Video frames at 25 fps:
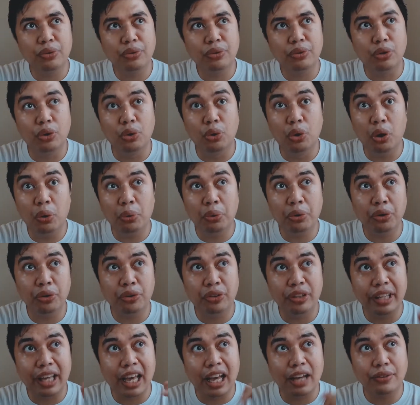the lower
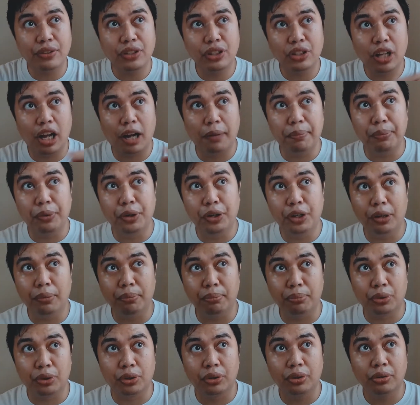the f-stop
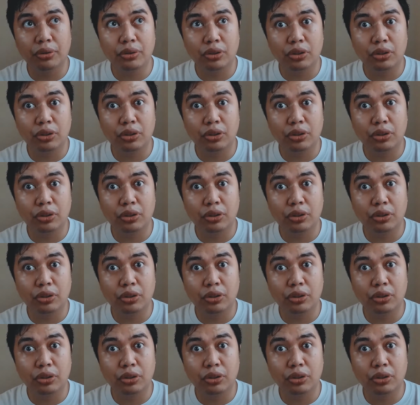number,